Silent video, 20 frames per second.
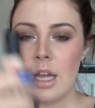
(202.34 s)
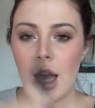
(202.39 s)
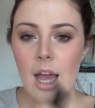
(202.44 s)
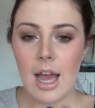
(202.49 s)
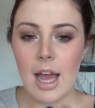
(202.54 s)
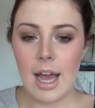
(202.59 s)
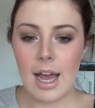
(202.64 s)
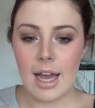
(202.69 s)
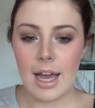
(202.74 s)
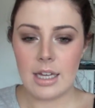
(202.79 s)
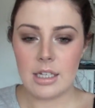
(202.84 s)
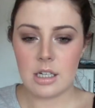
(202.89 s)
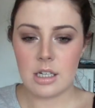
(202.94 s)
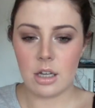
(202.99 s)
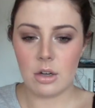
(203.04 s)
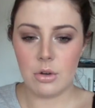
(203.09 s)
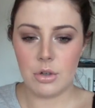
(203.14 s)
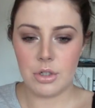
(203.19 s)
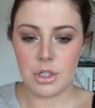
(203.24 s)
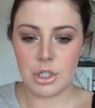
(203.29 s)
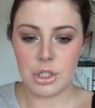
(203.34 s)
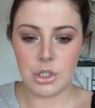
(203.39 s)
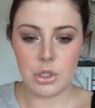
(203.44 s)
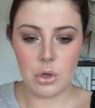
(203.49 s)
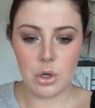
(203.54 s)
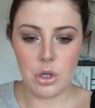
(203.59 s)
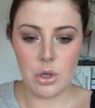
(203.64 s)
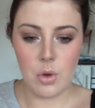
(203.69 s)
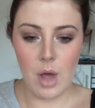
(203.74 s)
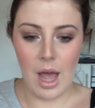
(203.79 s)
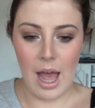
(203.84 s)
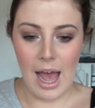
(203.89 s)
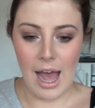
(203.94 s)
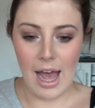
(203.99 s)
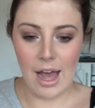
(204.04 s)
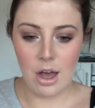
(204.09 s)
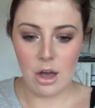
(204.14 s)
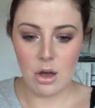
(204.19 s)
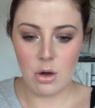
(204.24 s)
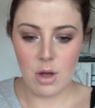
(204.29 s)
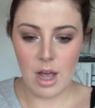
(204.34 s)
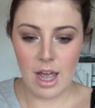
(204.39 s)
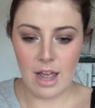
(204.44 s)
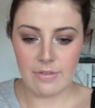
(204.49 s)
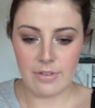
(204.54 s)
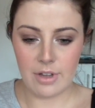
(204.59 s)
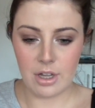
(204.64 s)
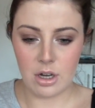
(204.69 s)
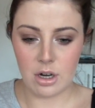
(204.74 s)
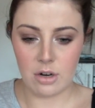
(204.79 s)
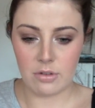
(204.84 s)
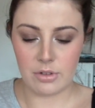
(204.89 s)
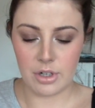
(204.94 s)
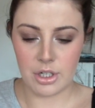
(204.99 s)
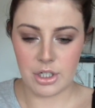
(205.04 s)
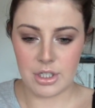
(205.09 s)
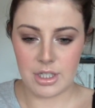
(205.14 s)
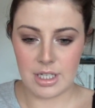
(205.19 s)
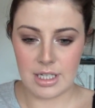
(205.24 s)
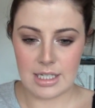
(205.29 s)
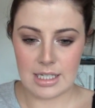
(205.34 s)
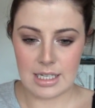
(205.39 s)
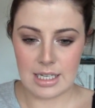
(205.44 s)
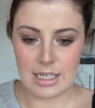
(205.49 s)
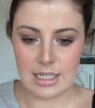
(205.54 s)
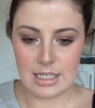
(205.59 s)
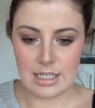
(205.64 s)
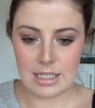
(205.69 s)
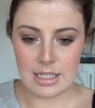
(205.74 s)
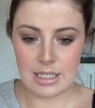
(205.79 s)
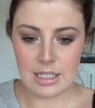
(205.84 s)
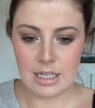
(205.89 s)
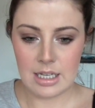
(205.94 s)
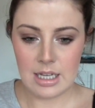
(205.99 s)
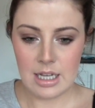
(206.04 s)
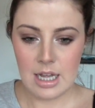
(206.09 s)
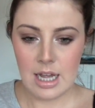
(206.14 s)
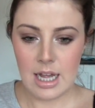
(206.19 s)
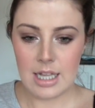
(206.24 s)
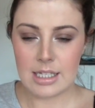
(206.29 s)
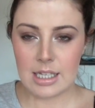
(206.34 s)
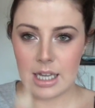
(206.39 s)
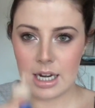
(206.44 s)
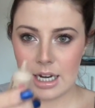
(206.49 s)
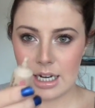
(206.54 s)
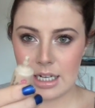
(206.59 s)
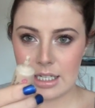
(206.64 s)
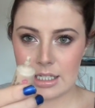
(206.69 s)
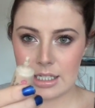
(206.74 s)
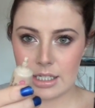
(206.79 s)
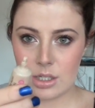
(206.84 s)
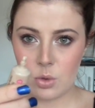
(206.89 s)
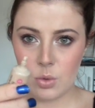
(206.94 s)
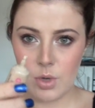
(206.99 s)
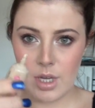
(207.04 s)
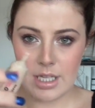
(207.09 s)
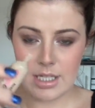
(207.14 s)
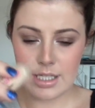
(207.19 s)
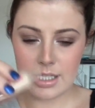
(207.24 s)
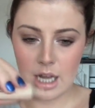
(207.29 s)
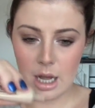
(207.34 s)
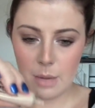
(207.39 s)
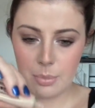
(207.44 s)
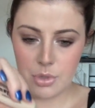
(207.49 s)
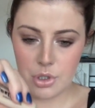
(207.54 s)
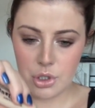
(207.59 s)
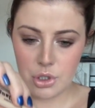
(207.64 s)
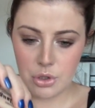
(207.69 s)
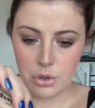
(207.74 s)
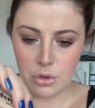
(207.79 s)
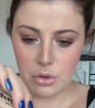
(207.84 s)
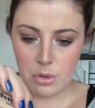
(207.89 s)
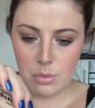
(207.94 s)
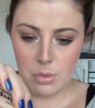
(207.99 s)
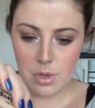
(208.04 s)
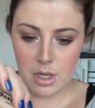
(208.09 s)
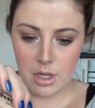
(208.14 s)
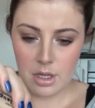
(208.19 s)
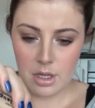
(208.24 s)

And I'm going to show you how heavy coverage this is. It's got a little squeeze top tube.